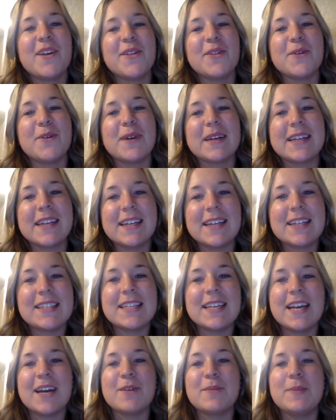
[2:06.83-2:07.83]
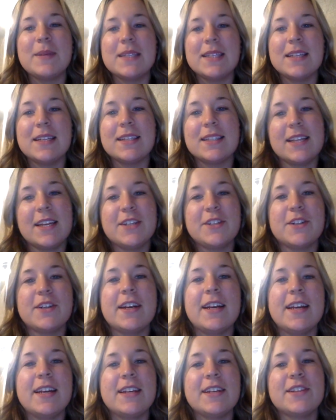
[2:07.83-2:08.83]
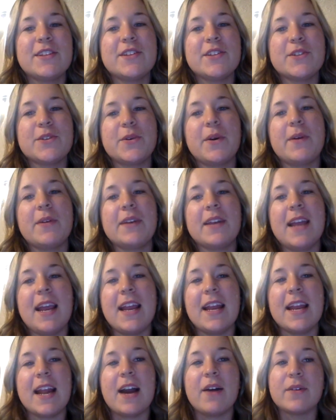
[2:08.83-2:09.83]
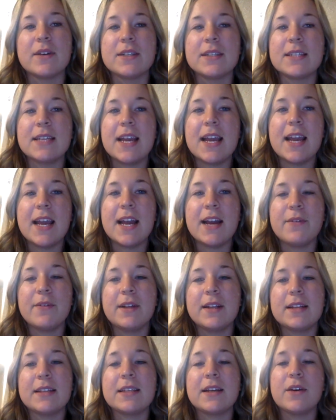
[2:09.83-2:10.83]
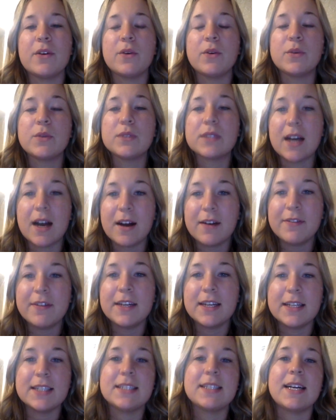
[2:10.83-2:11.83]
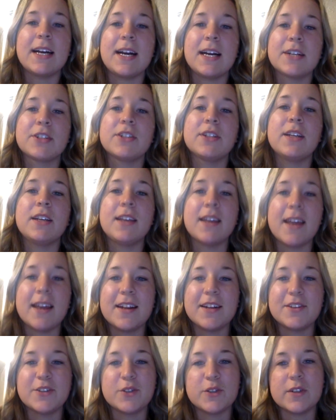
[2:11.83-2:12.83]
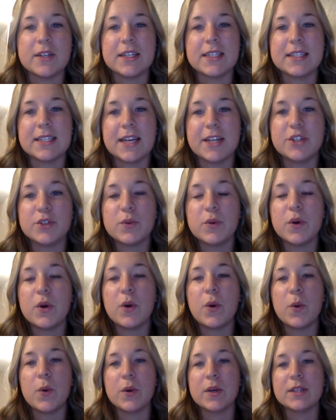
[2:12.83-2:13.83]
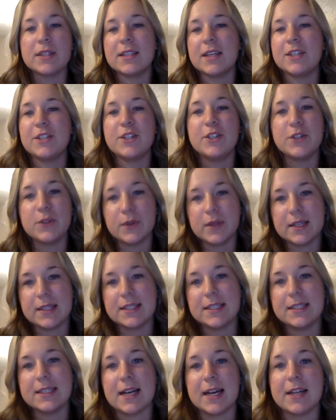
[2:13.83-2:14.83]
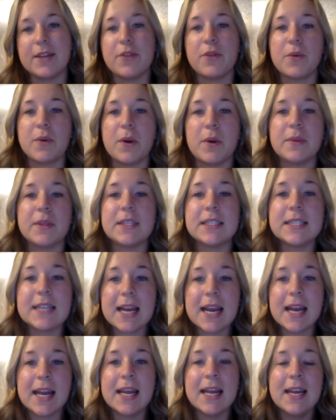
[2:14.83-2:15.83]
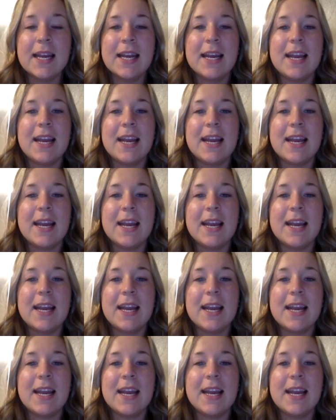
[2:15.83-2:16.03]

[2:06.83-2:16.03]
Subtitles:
Through recognizing how busy the center is throughout an 8-hour day, I realized how tough it is to actually get a strict schedule or set to-do list done throughout the day.